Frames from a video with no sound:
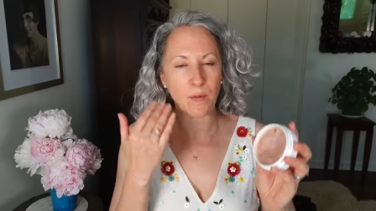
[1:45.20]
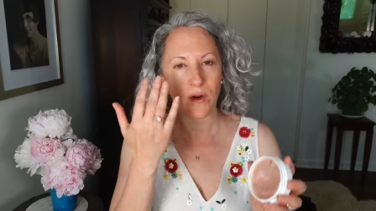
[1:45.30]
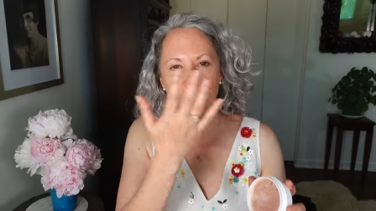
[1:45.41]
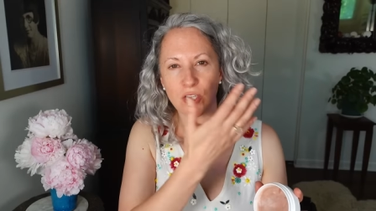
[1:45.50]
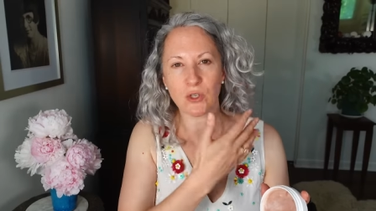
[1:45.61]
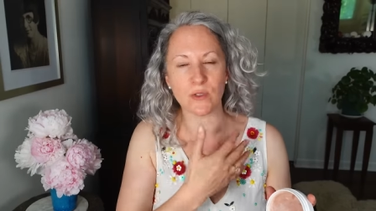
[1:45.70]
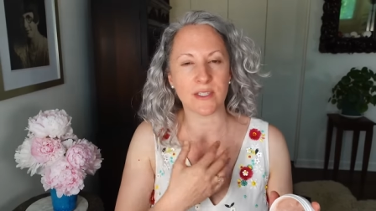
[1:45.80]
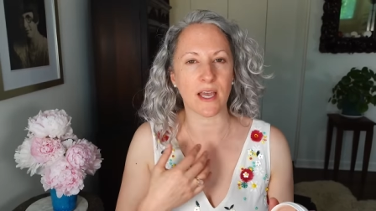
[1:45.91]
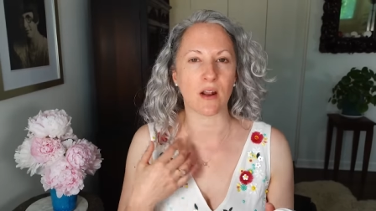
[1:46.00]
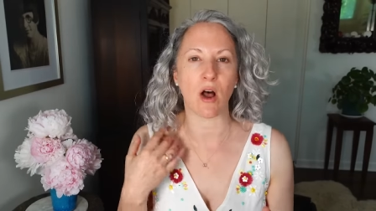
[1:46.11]
going to use
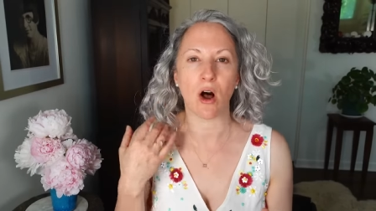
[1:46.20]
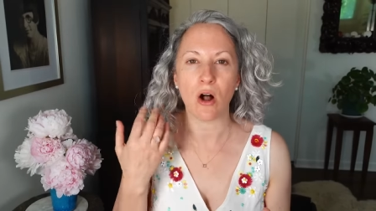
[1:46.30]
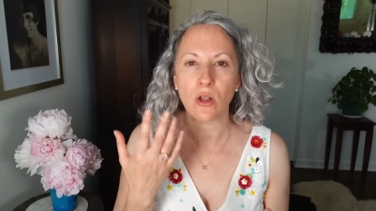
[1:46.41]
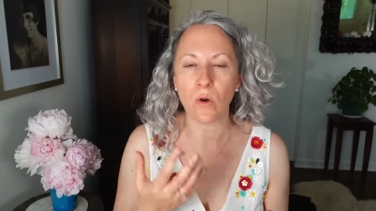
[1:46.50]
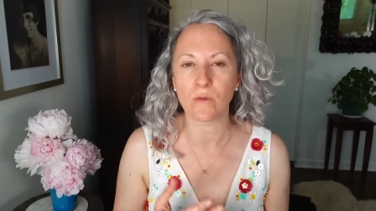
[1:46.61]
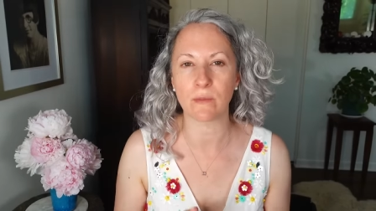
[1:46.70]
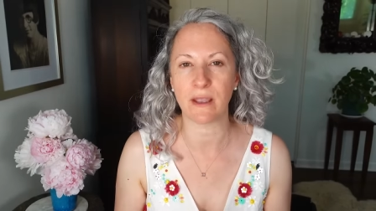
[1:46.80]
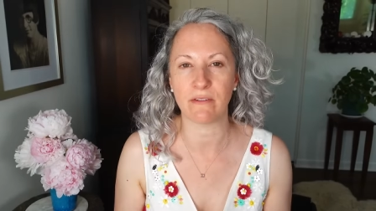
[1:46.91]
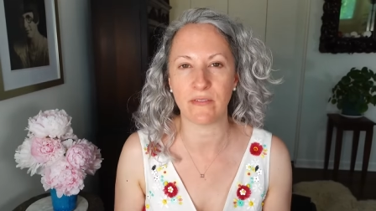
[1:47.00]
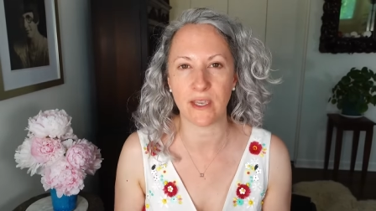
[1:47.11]
that all over
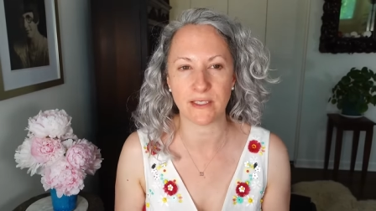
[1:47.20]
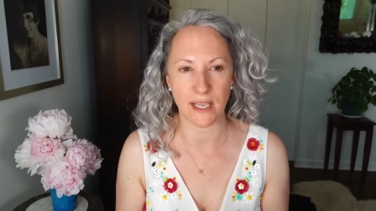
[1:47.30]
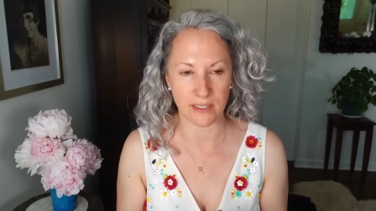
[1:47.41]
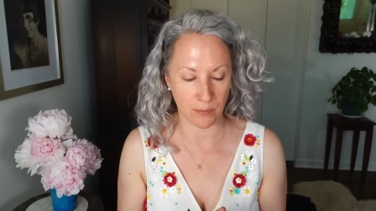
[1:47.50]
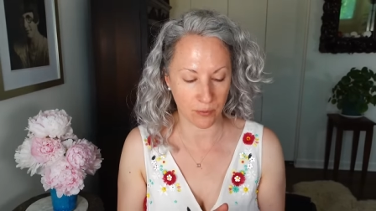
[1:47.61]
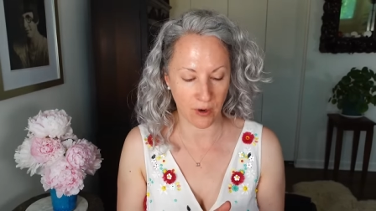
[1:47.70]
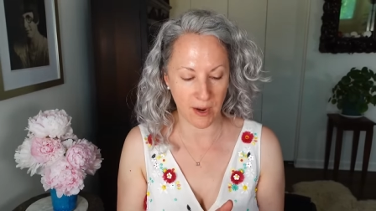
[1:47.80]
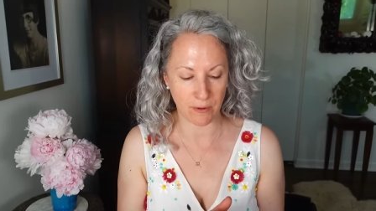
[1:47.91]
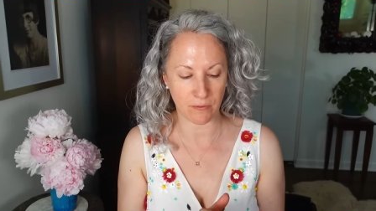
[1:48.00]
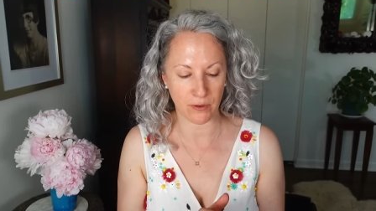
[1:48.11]
my face as a
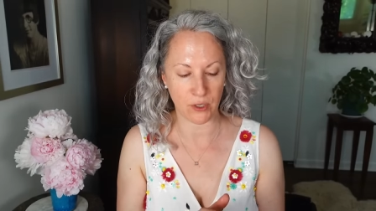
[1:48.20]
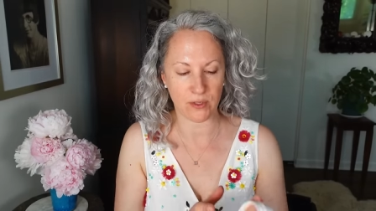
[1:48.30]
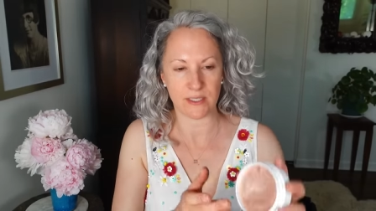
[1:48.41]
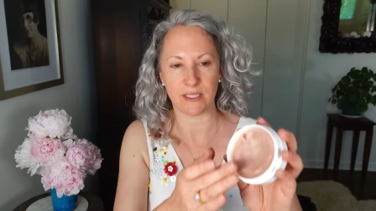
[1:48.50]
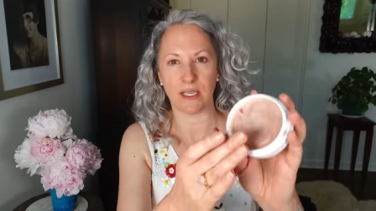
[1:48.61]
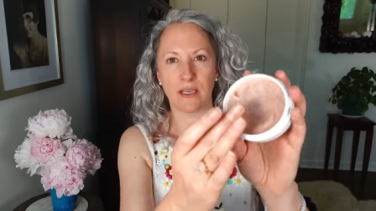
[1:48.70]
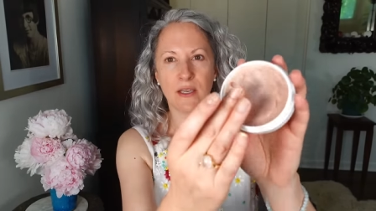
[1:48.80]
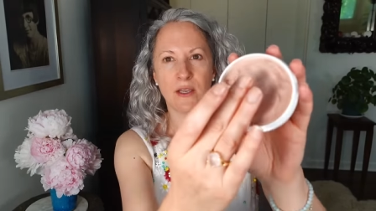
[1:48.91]
primer for you to see.